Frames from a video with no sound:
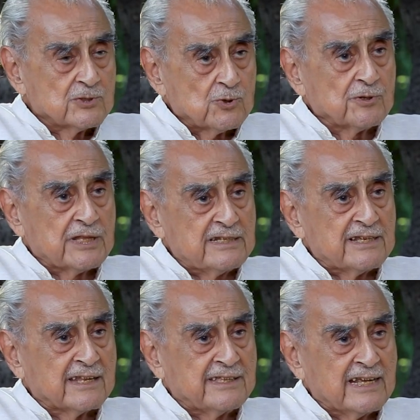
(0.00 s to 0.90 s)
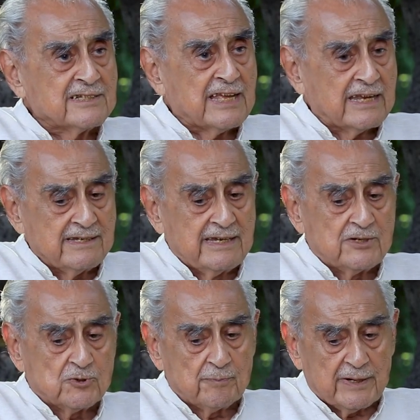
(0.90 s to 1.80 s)
So these are things that
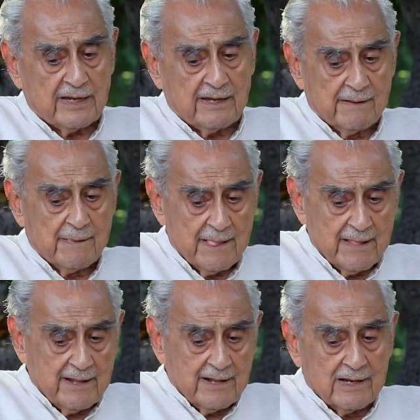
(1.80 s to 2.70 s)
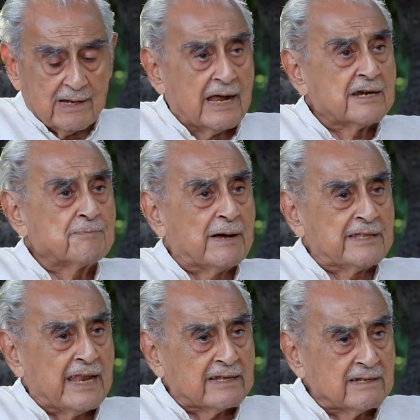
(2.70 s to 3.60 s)
need to be learnt by
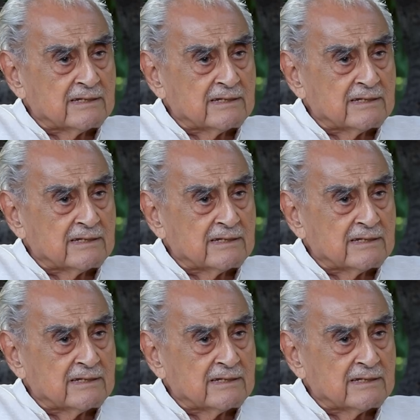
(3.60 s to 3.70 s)
the